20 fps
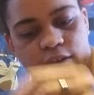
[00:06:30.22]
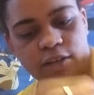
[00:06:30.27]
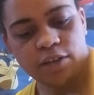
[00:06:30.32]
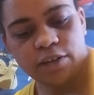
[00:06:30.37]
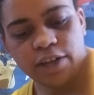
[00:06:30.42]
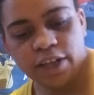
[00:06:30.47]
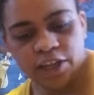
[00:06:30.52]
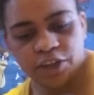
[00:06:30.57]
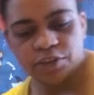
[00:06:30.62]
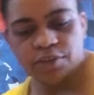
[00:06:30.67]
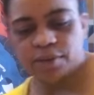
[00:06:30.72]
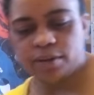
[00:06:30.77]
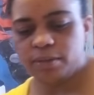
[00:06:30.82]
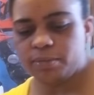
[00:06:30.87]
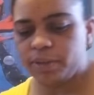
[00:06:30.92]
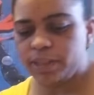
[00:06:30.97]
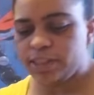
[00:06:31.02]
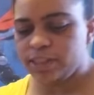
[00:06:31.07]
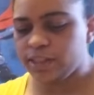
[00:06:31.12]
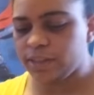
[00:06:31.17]
okay, you
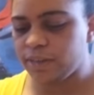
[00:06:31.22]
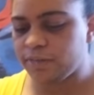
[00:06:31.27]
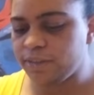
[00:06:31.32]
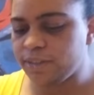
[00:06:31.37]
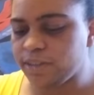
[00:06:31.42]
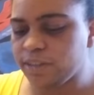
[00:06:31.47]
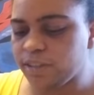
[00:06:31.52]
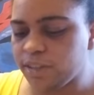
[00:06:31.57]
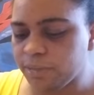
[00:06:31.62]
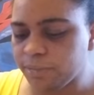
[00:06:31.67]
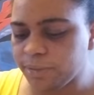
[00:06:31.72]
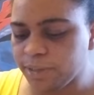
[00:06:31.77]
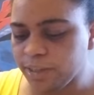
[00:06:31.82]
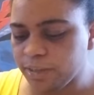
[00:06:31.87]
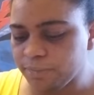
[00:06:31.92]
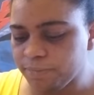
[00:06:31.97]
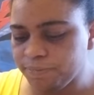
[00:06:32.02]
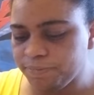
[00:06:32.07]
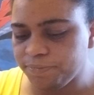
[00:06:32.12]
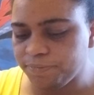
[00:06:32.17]
could be dealing with a
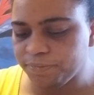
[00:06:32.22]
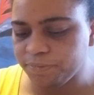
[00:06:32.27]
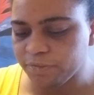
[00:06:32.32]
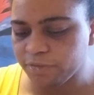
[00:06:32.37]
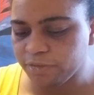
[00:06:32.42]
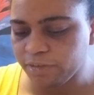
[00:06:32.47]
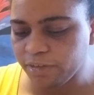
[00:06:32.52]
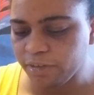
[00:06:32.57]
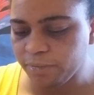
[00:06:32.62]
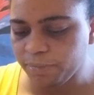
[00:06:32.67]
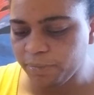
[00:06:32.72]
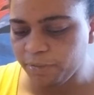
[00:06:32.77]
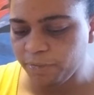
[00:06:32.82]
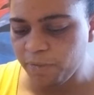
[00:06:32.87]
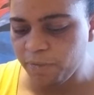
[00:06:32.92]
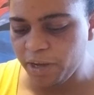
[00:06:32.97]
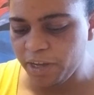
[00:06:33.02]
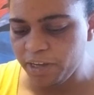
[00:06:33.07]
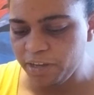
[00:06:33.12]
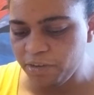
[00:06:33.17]
Libra, group
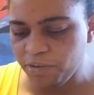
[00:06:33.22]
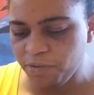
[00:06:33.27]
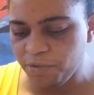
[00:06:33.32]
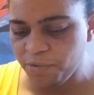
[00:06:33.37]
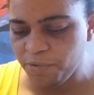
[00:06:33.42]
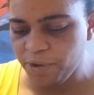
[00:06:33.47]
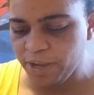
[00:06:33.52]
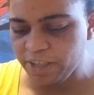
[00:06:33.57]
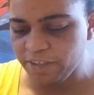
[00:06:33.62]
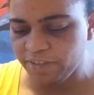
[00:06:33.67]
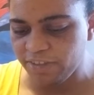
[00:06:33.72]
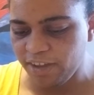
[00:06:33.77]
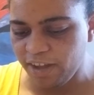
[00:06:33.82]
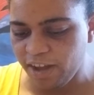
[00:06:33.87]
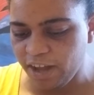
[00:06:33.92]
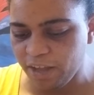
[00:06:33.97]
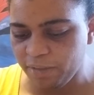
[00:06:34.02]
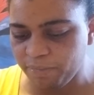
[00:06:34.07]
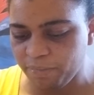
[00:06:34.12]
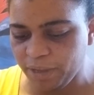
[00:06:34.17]
one, who is
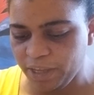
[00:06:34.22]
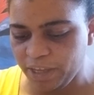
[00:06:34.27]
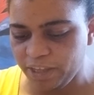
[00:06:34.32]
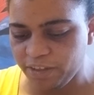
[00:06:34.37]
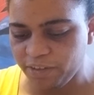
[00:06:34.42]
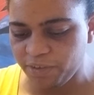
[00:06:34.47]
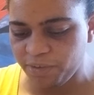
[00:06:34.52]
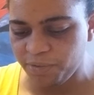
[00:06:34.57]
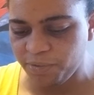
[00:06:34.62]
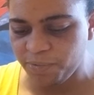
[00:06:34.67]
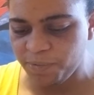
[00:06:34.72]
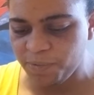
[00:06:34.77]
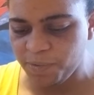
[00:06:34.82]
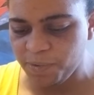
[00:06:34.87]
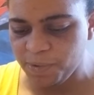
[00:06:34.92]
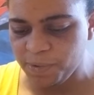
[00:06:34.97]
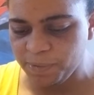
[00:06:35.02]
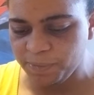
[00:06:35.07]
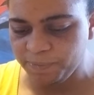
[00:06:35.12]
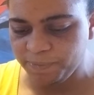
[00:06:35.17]
not being
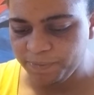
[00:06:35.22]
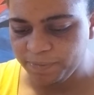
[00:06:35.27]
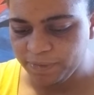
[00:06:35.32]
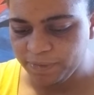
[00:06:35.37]
cool,